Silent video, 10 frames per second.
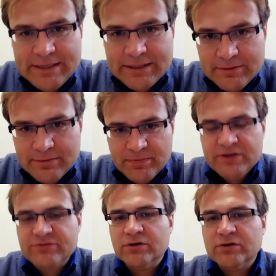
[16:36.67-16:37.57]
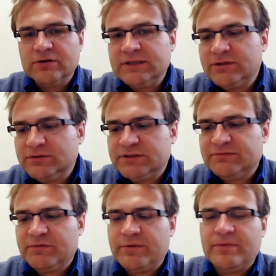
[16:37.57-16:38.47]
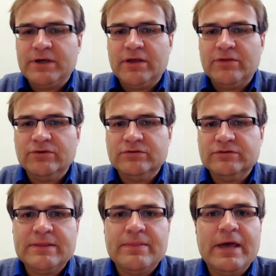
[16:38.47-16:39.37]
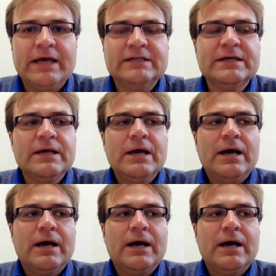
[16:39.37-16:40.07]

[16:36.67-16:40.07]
And these are a little different than the others in that